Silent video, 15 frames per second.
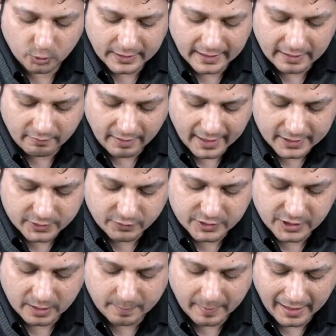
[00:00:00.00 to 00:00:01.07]
K wires which
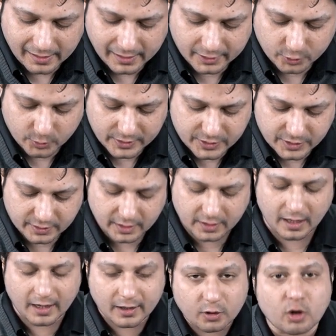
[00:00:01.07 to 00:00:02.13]
are parallel to each other
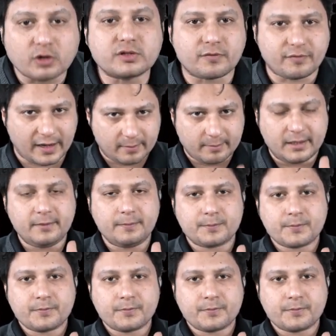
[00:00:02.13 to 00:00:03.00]
across the fragment,